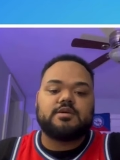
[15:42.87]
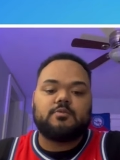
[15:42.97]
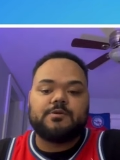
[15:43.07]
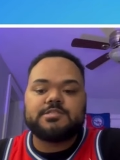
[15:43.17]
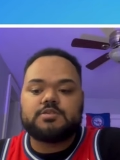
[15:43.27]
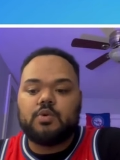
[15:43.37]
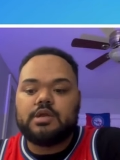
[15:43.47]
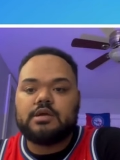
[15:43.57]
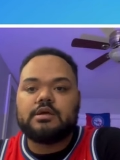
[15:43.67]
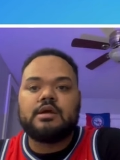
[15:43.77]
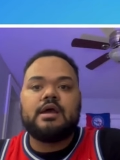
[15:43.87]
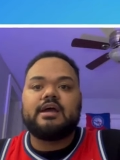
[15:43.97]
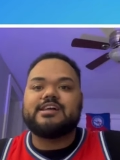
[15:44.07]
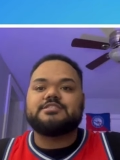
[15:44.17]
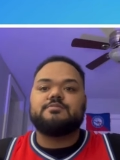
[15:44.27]
I'm always tweeting,
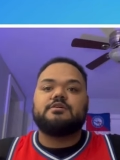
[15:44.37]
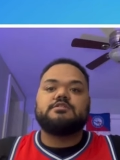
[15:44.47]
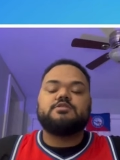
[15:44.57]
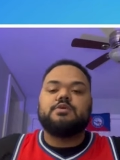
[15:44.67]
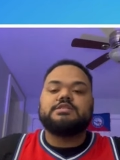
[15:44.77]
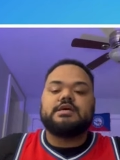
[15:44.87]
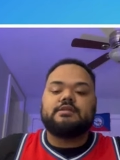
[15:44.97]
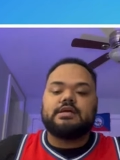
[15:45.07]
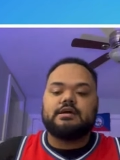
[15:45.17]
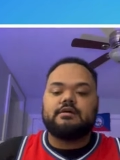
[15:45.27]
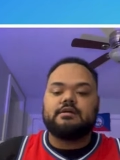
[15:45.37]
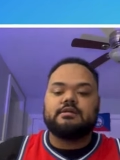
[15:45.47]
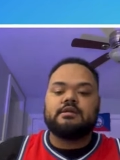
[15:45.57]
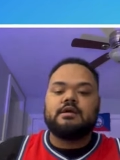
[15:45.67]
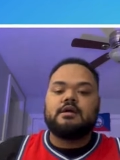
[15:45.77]
got some good tweets out there,
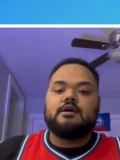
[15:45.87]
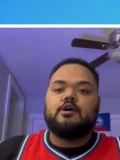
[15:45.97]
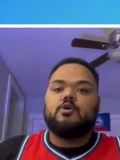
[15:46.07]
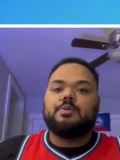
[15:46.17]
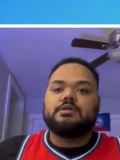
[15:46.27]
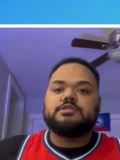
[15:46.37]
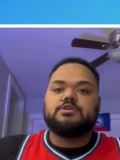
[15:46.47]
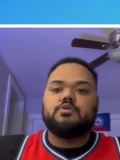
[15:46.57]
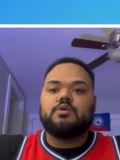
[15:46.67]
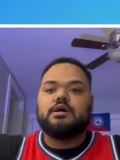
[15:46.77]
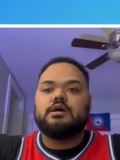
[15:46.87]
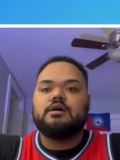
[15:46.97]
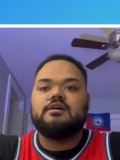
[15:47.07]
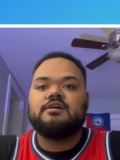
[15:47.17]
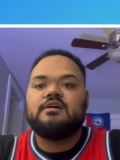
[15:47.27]
and hoping to